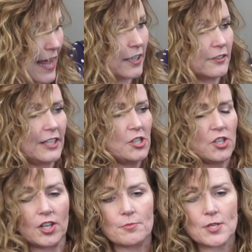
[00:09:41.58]

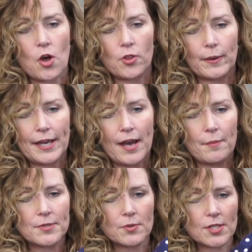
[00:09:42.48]
elevation comes all the way
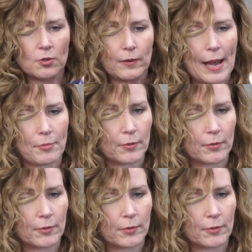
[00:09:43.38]
up. So it's going to wrap